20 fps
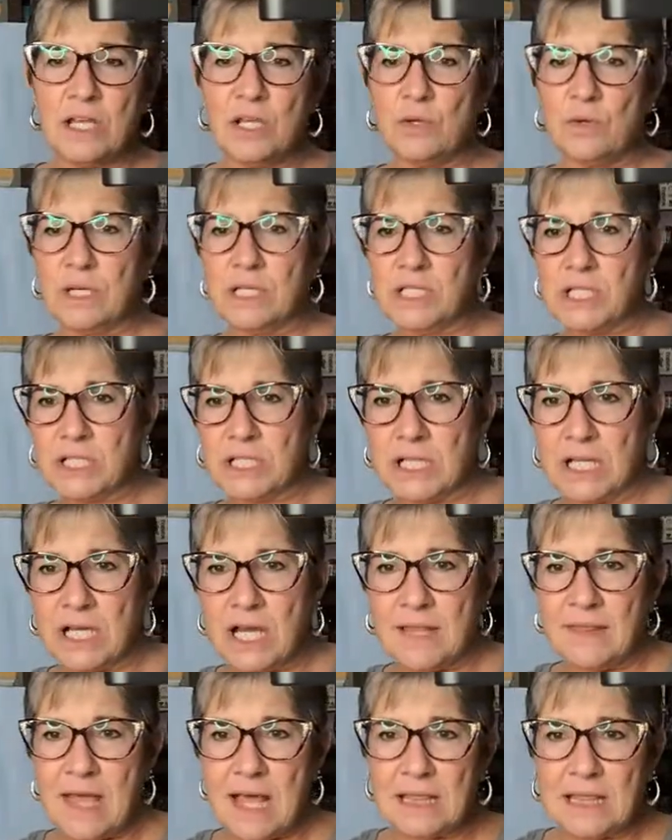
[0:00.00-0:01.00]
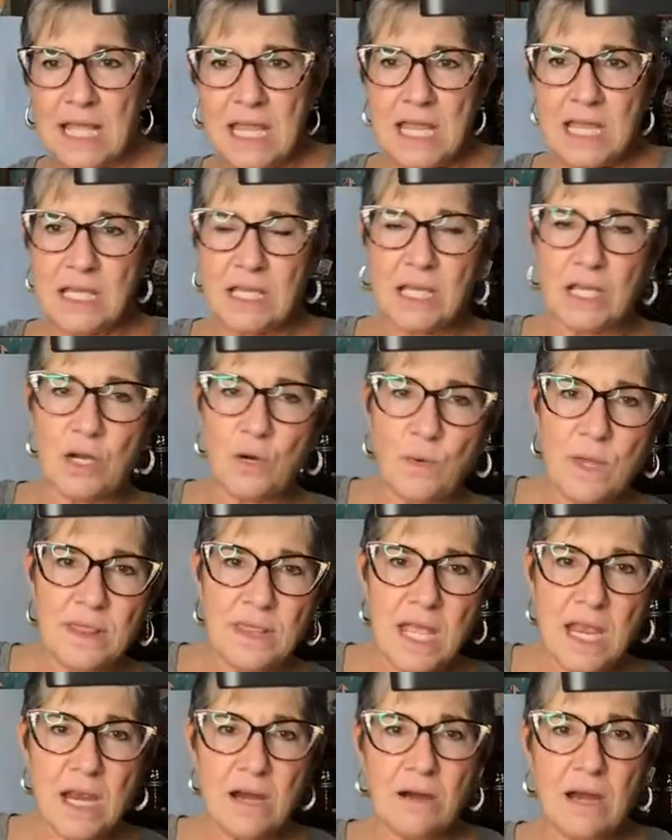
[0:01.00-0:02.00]
You can just click on that link and go in
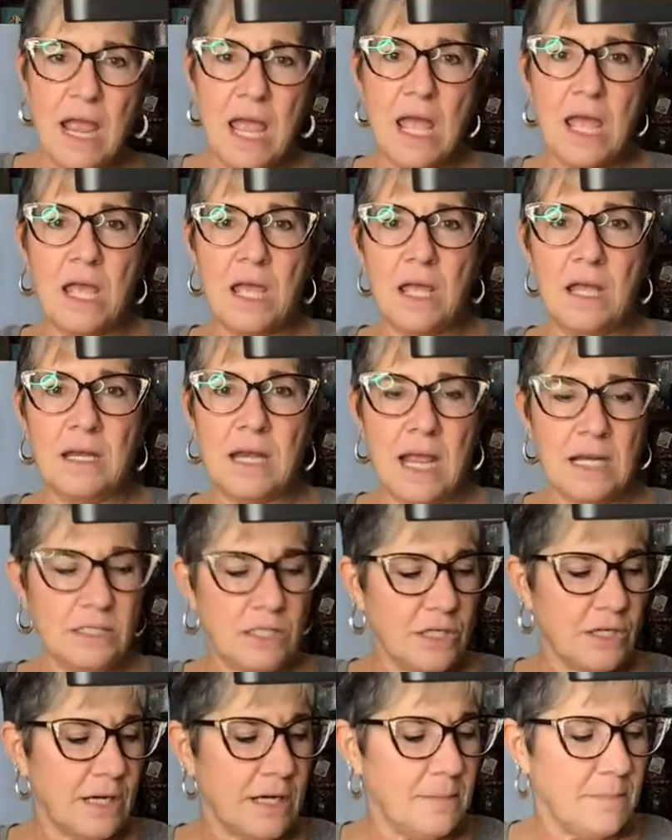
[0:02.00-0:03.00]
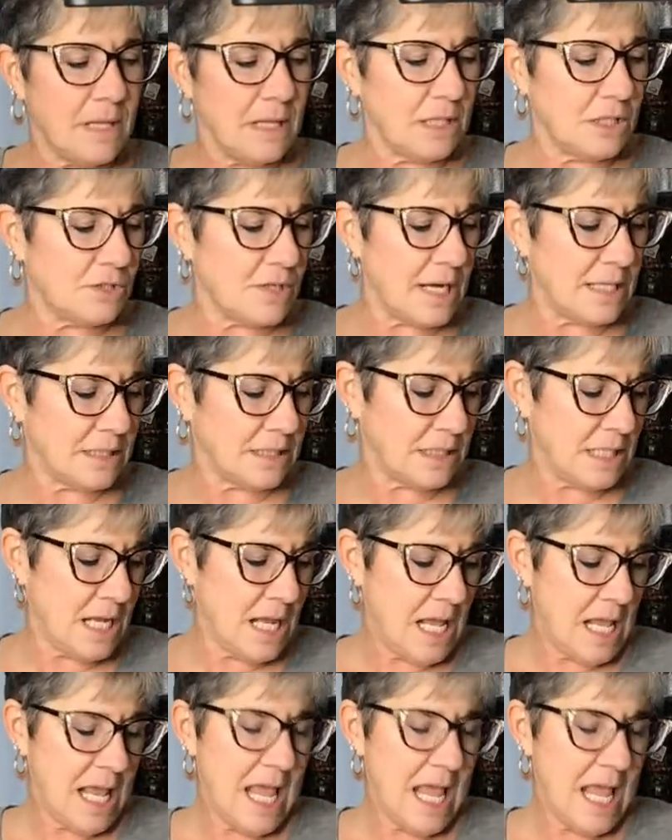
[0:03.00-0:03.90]
there and enter your email address,